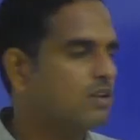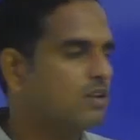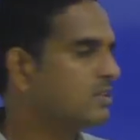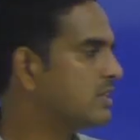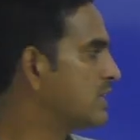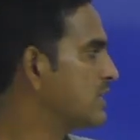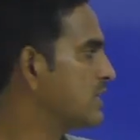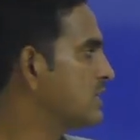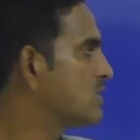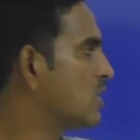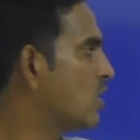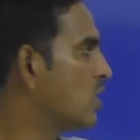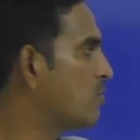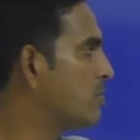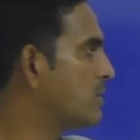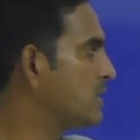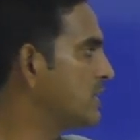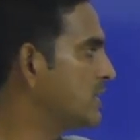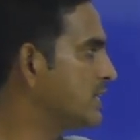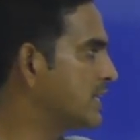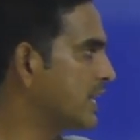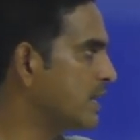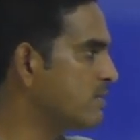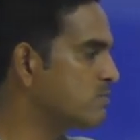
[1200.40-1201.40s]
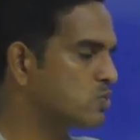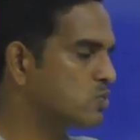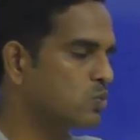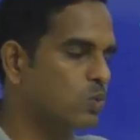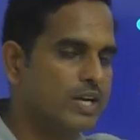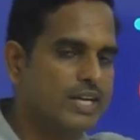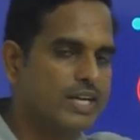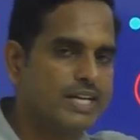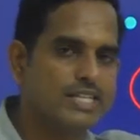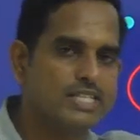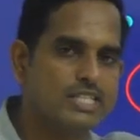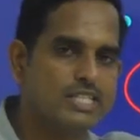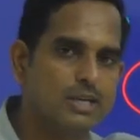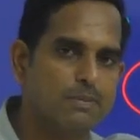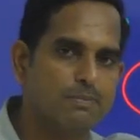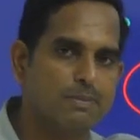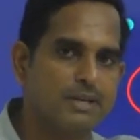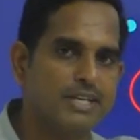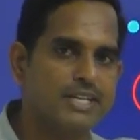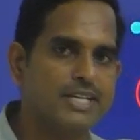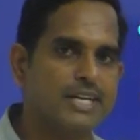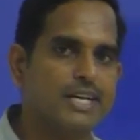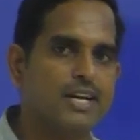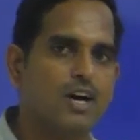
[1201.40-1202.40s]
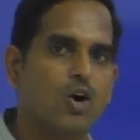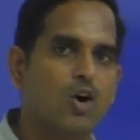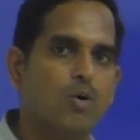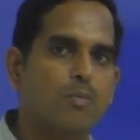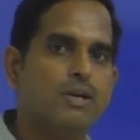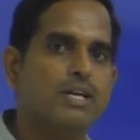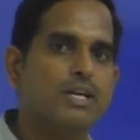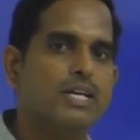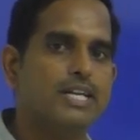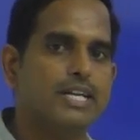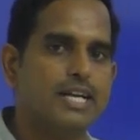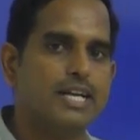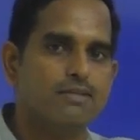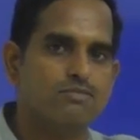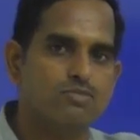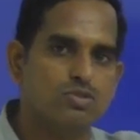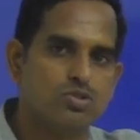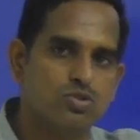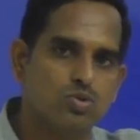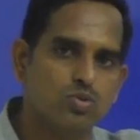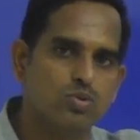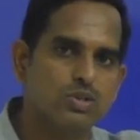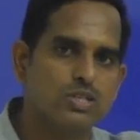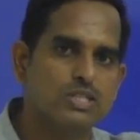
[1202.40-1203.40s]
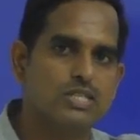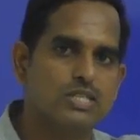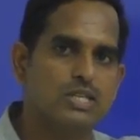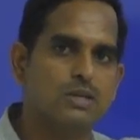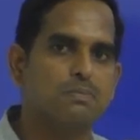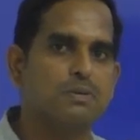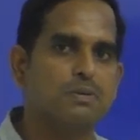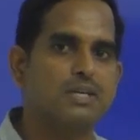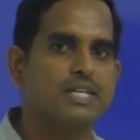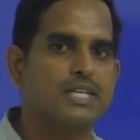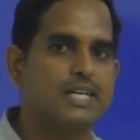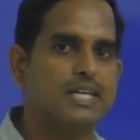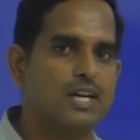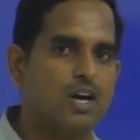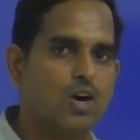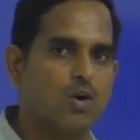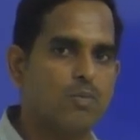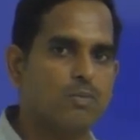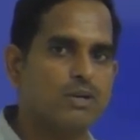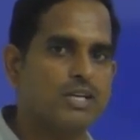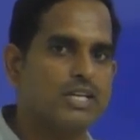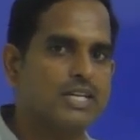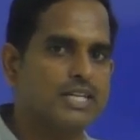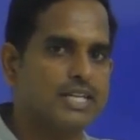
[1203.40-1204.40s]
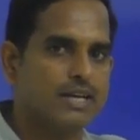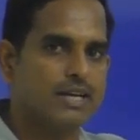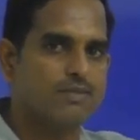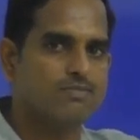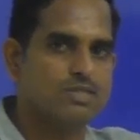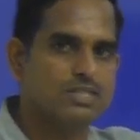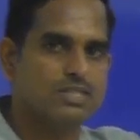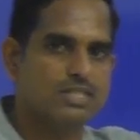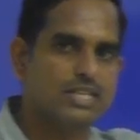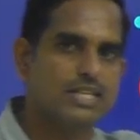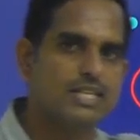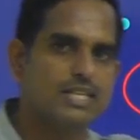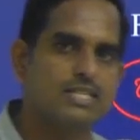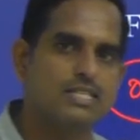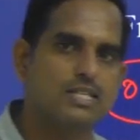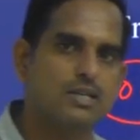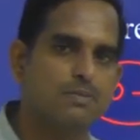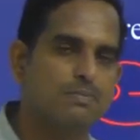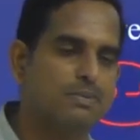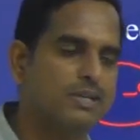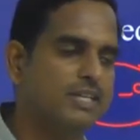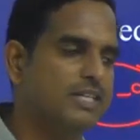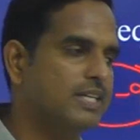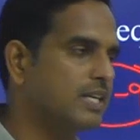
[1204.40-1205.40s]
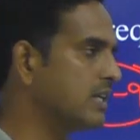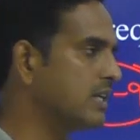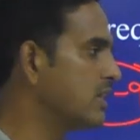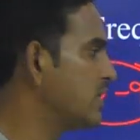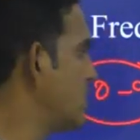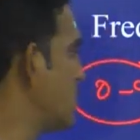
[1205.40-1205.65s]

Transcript: That is, how many times 1 is repeated, how many times 2 is repeated, how many times 3 is repeated,